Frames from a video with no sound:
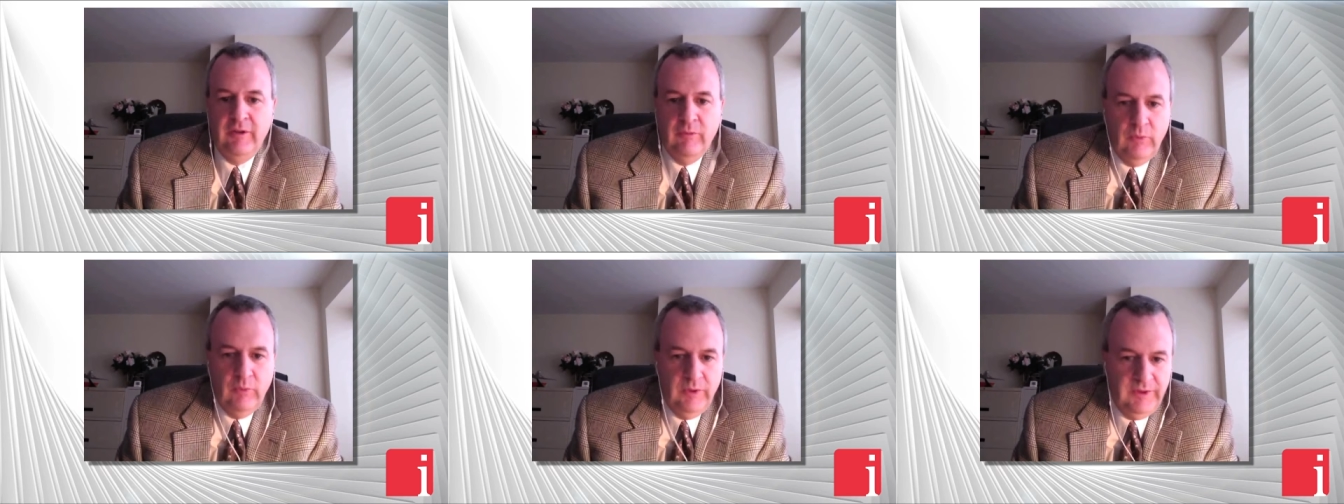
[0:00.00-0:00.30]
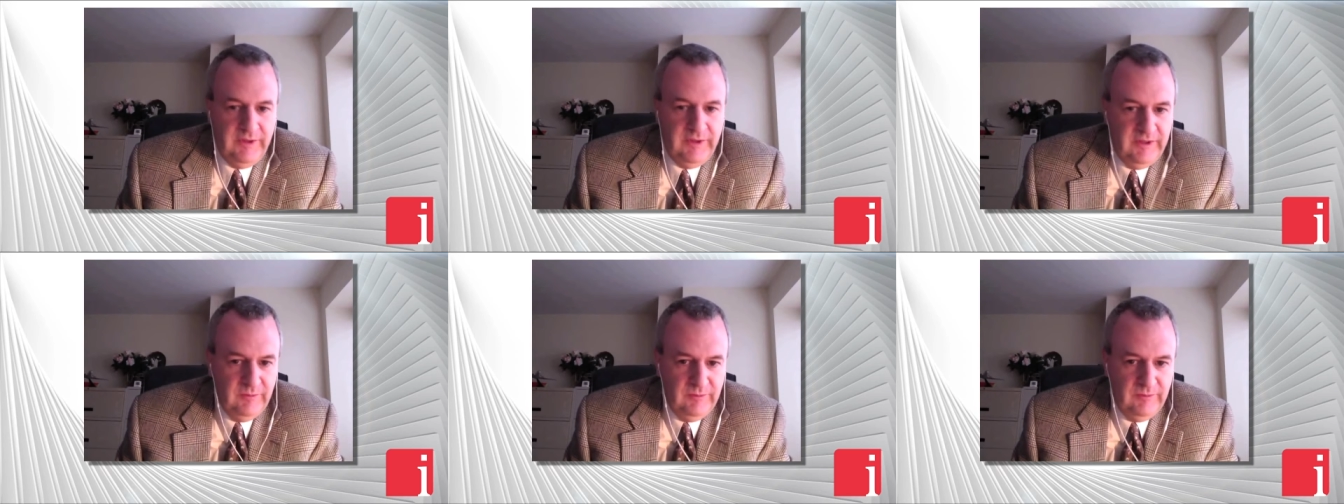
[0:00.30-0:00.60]

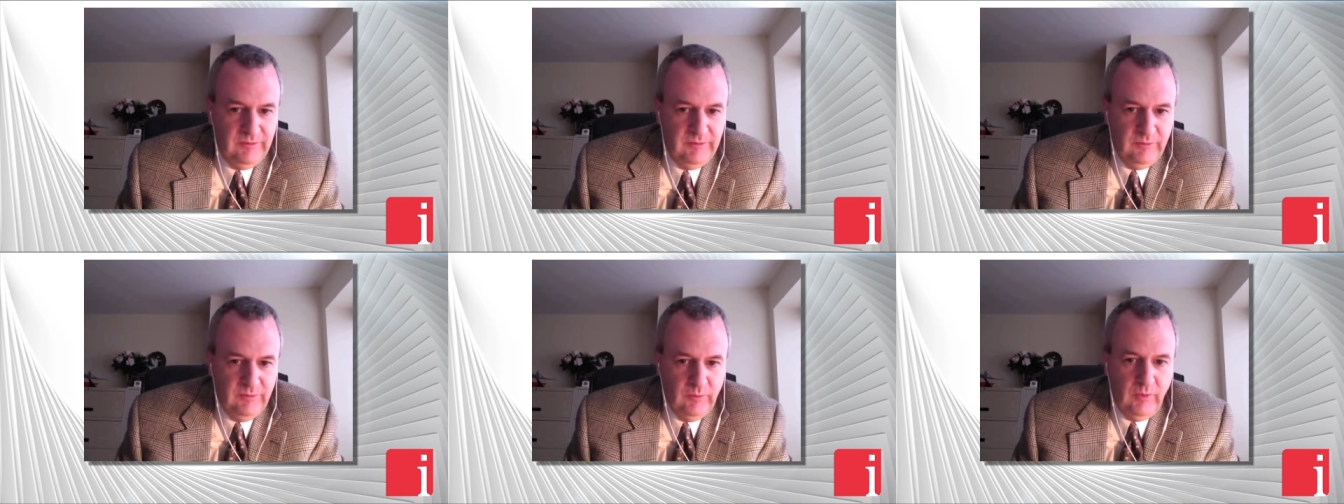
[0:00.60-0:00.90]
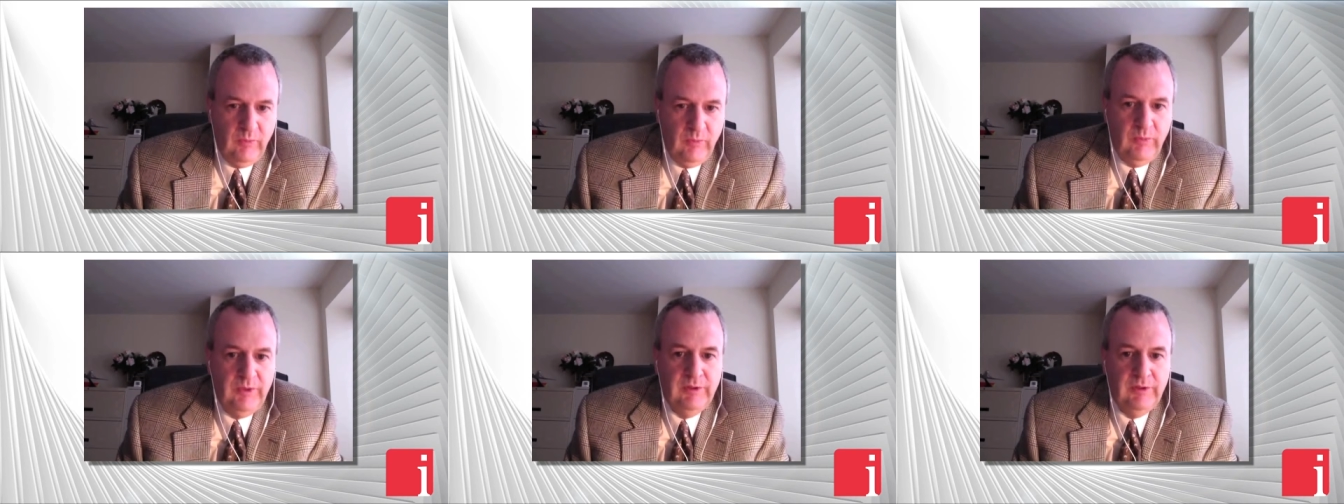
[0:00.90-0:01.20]
within
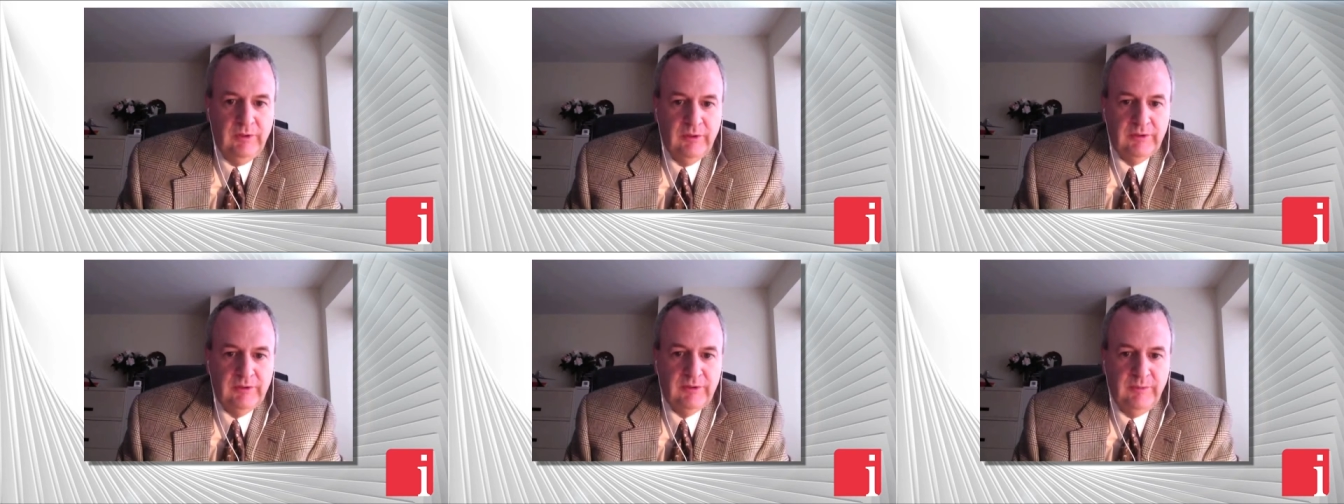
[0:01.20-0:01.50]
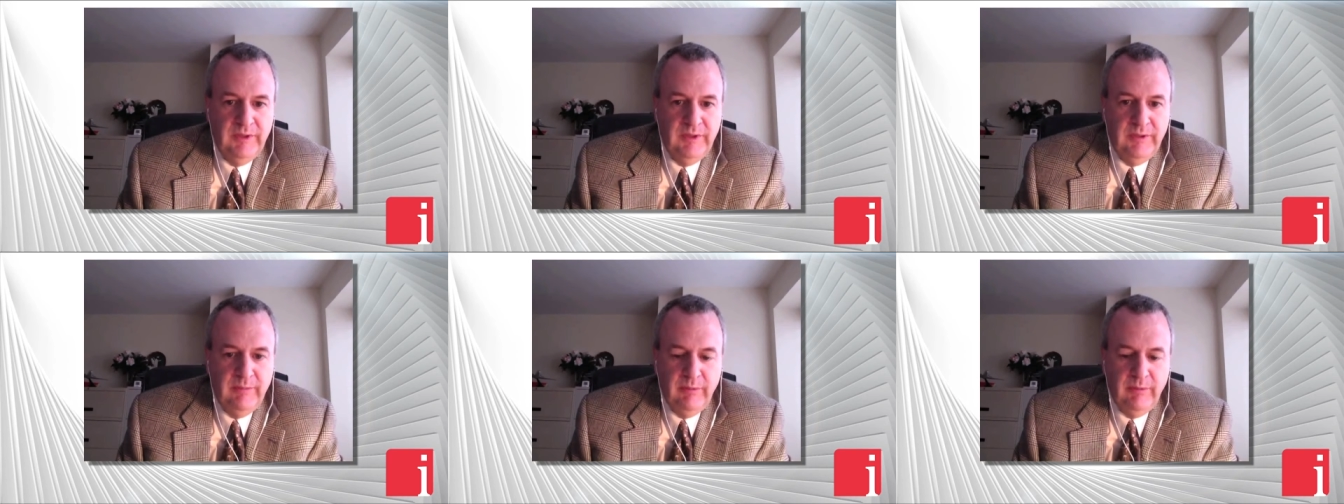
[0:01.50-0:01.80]
what we look to
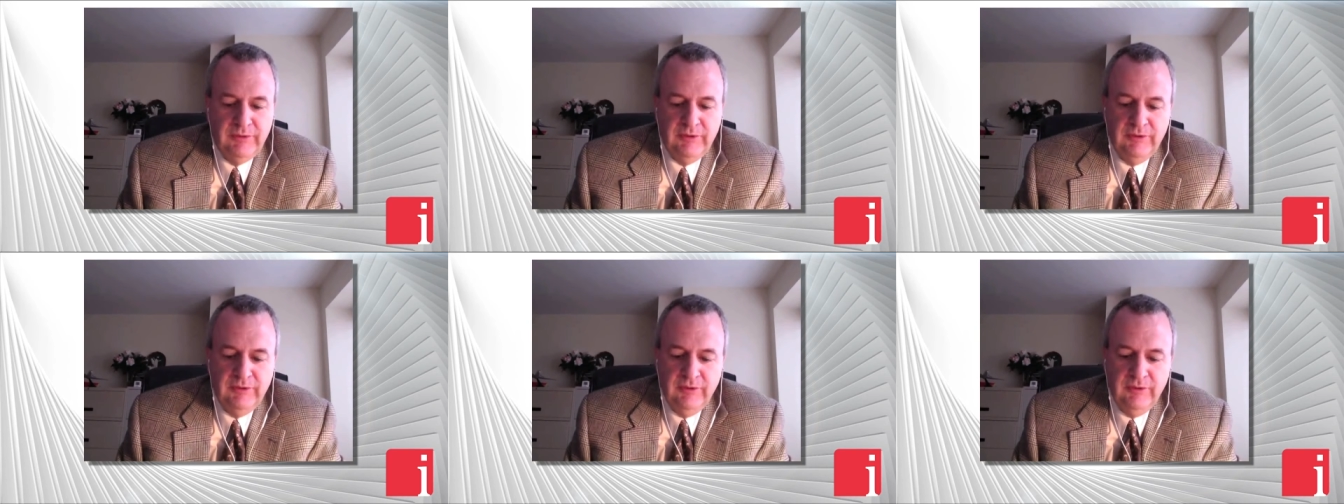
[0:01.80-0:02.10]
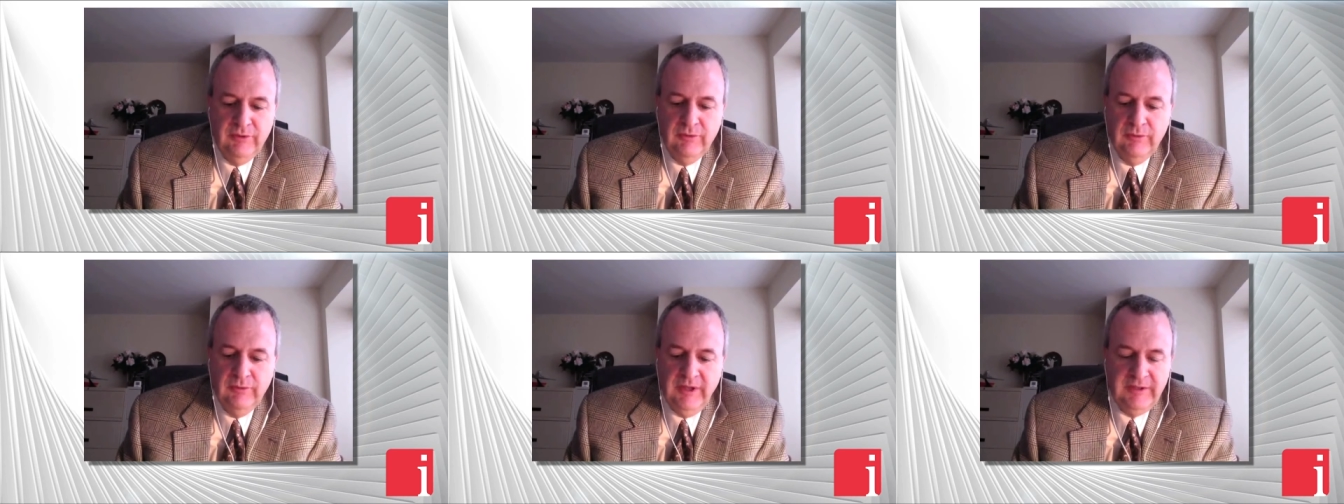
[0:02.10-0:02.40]
be able to
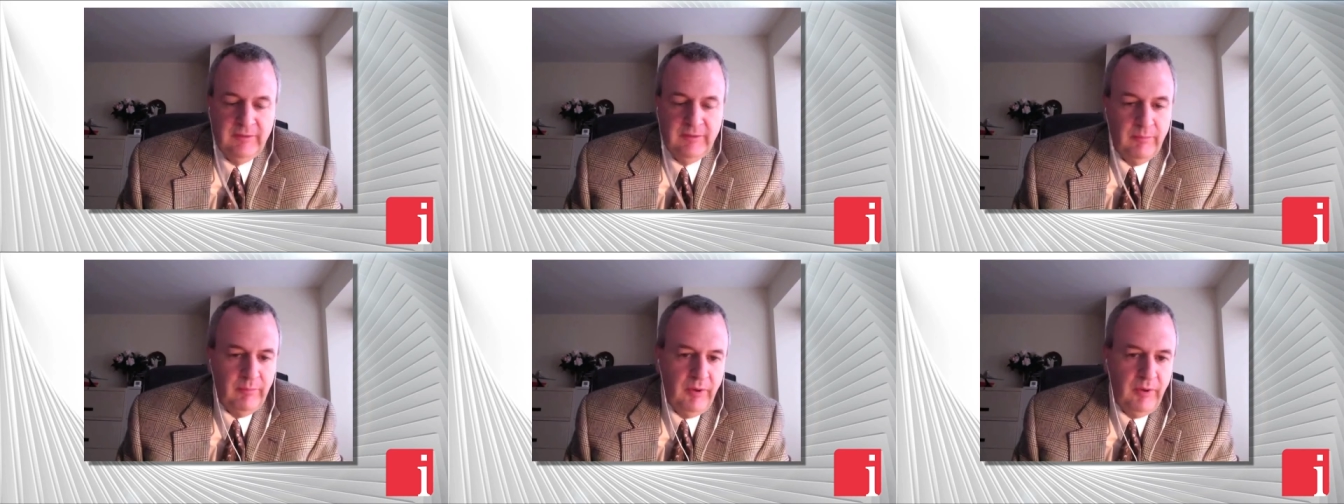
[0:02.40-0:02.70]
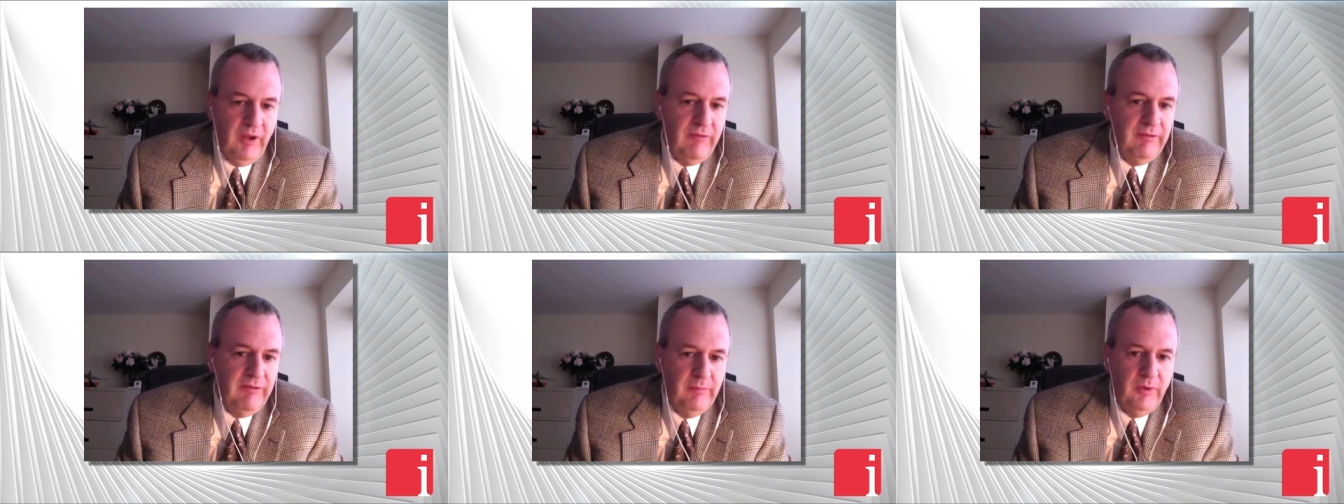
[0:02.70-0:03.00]
do, and the
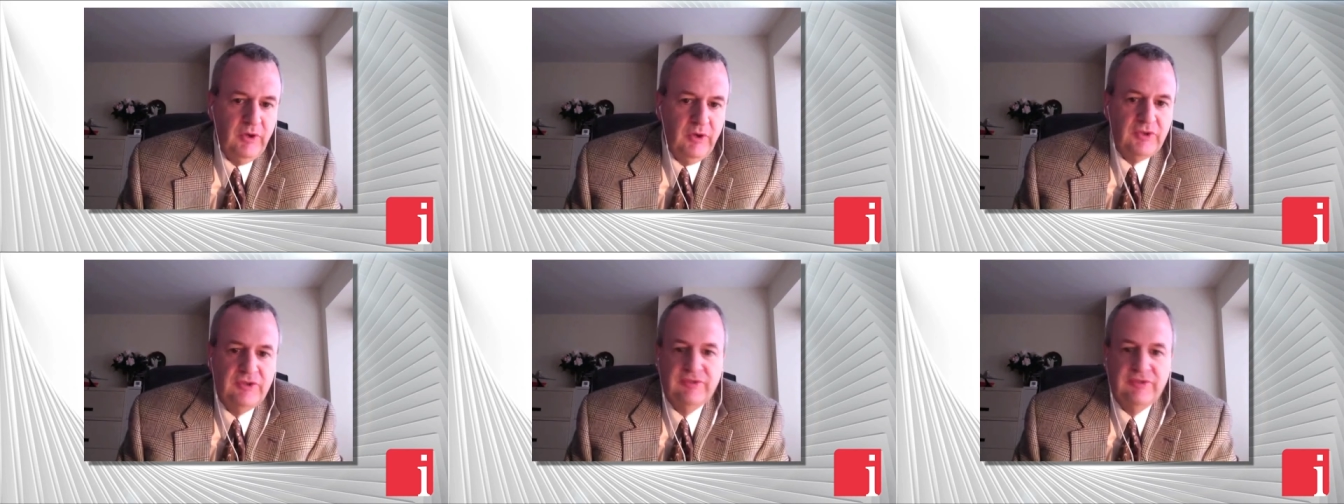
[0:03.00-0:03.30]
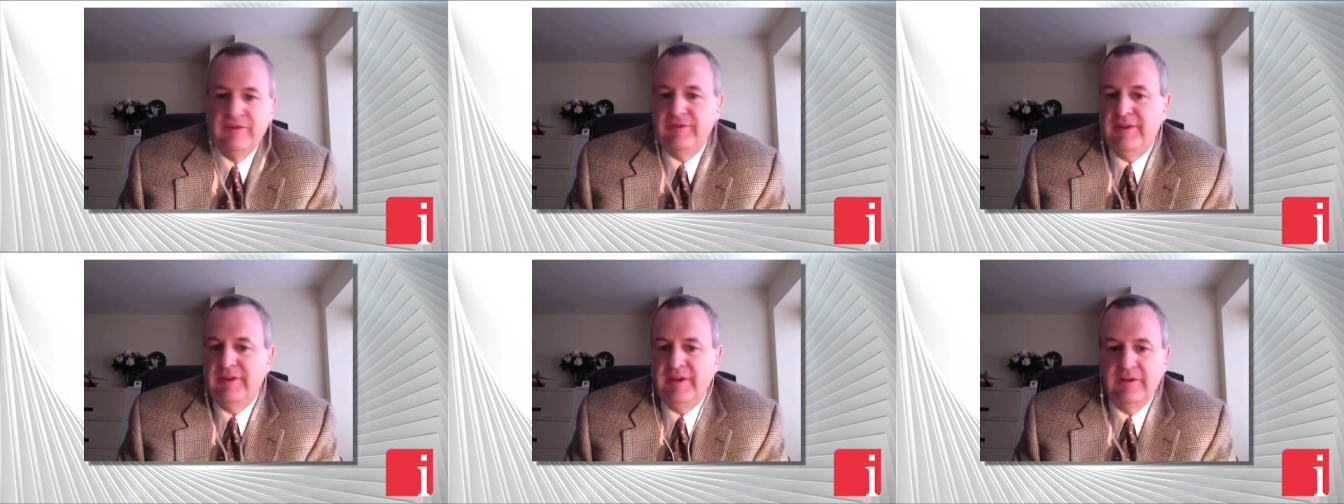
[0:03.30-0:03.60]
profit margins
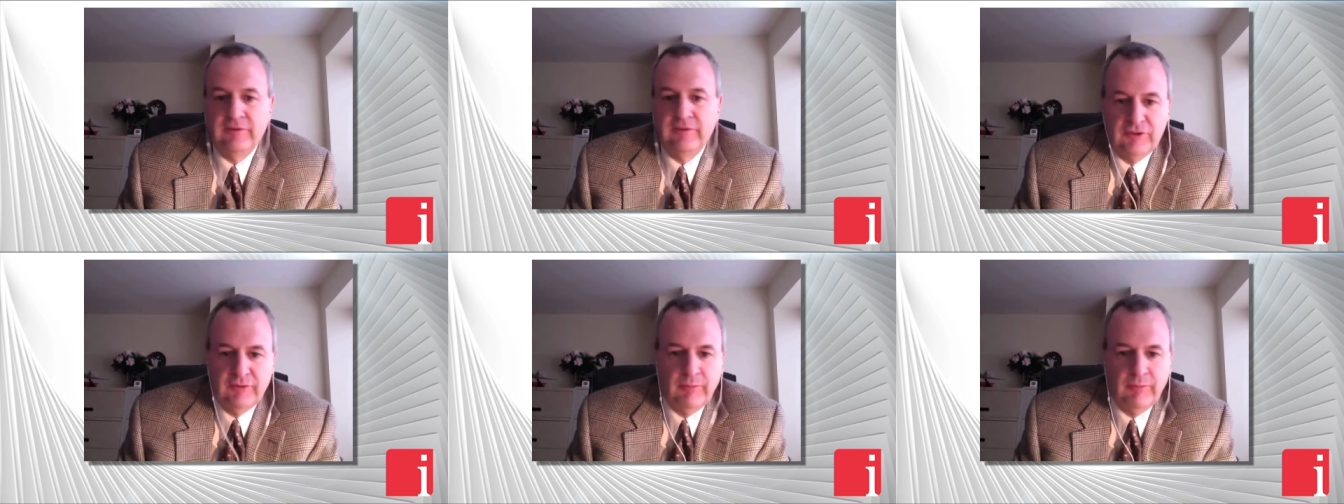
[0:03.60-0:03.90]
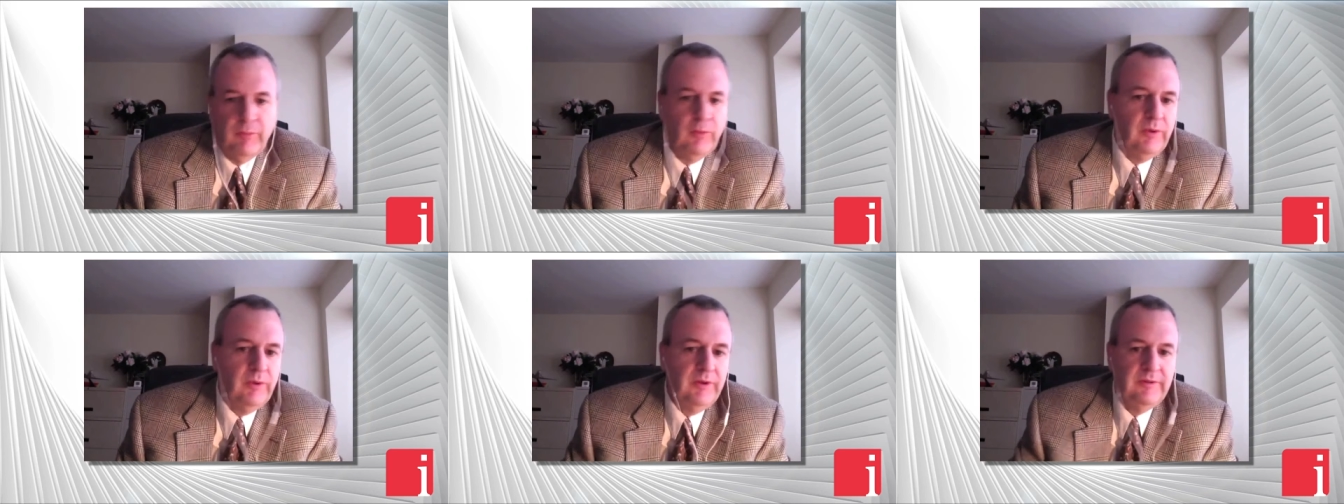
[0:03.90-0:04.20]
are there to
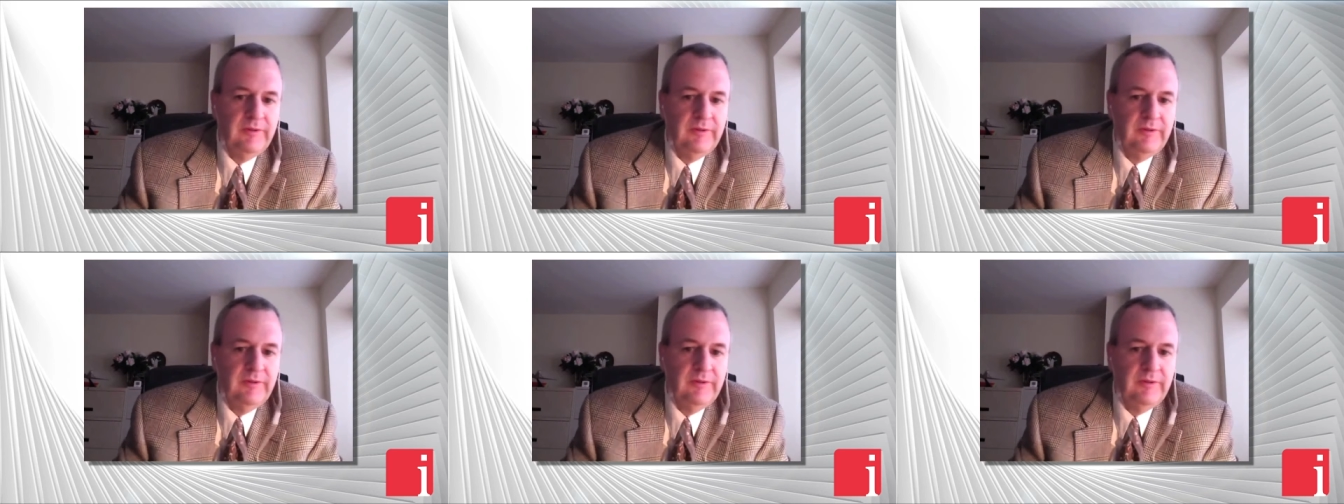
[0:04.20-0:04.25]
support it.